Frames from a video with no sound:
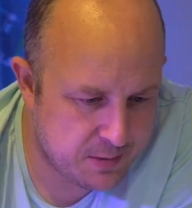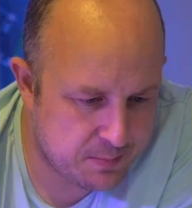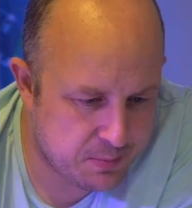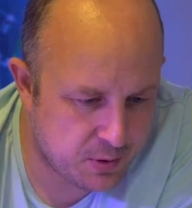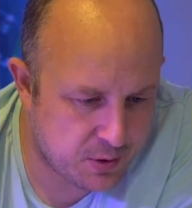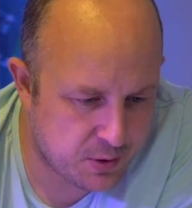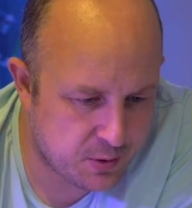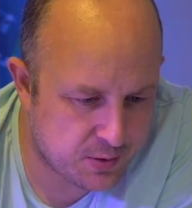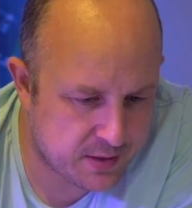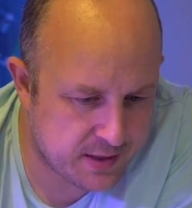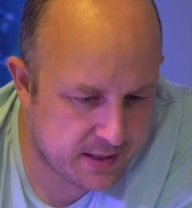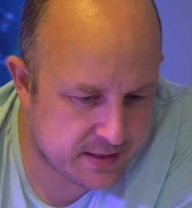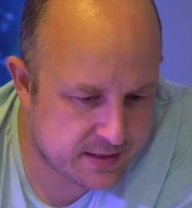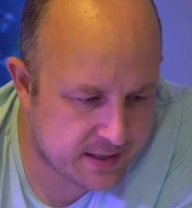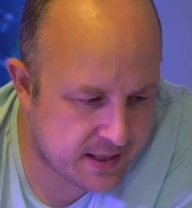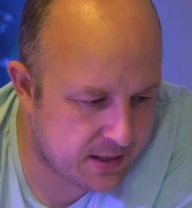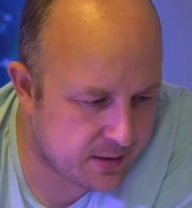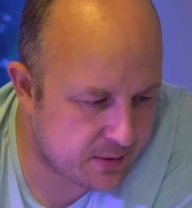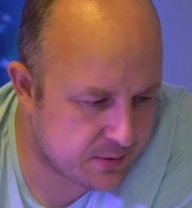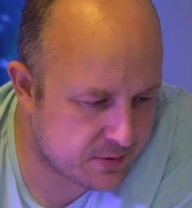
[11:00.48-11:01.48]
you put your
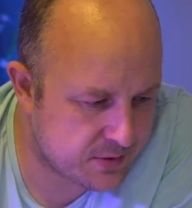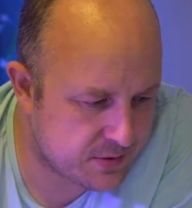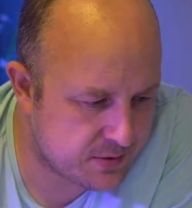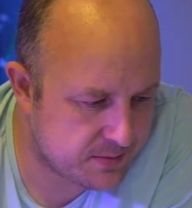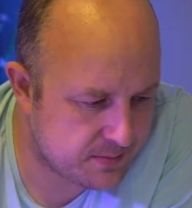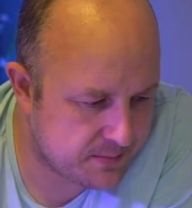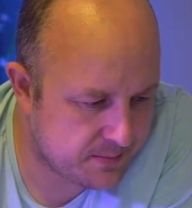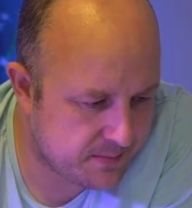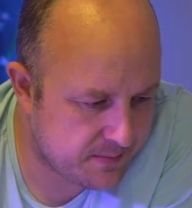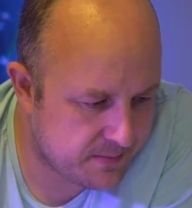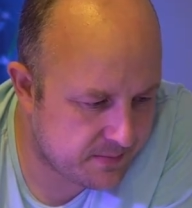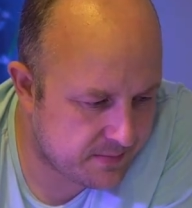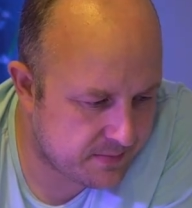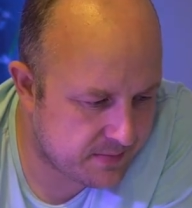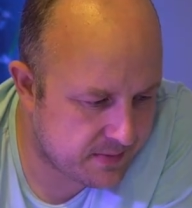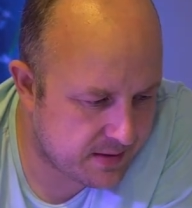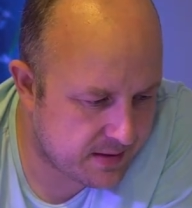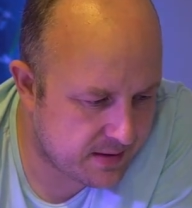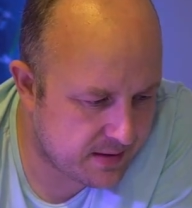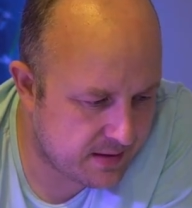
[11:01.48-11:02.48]
details
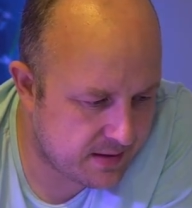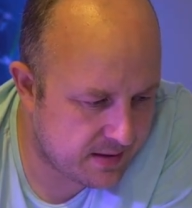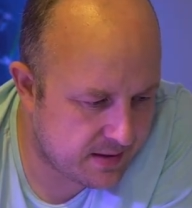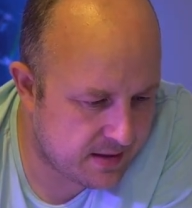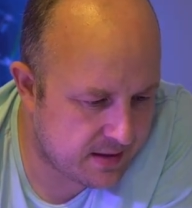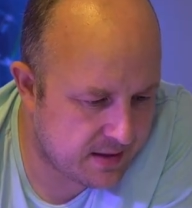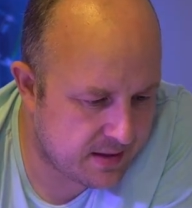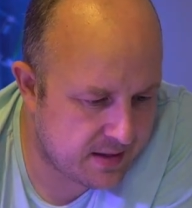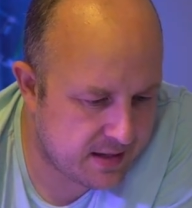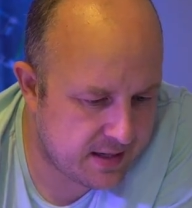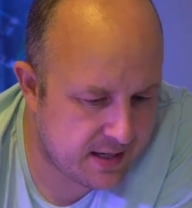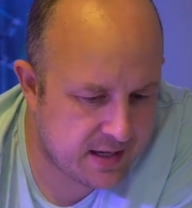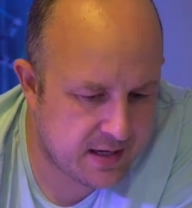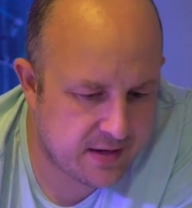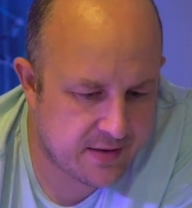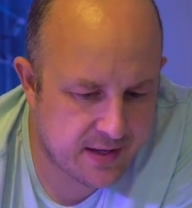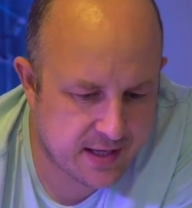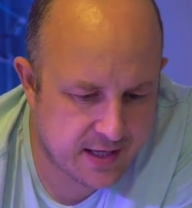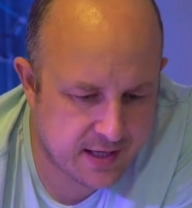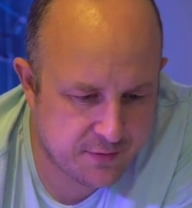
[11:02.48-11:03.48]
in
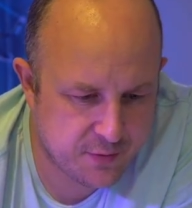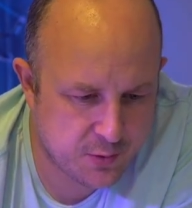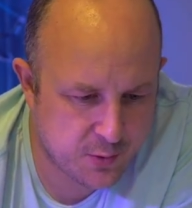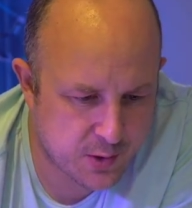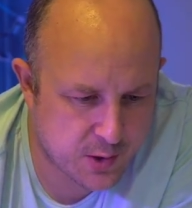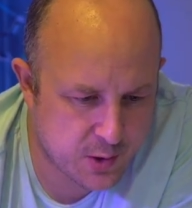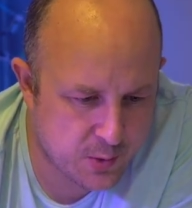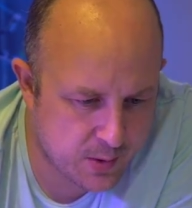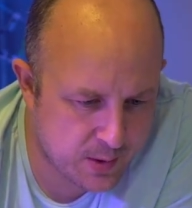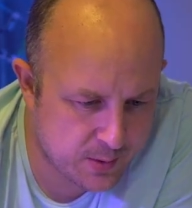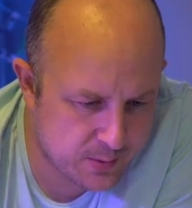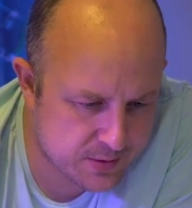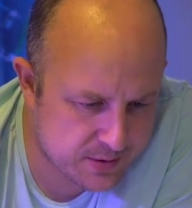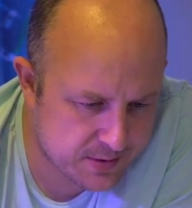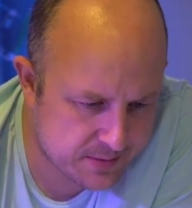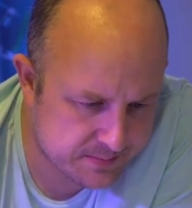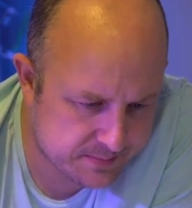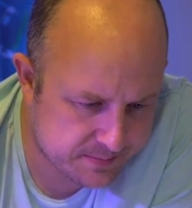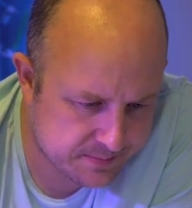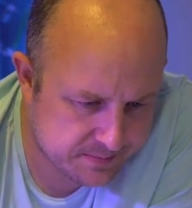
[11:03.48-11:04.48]
and they give you a quote.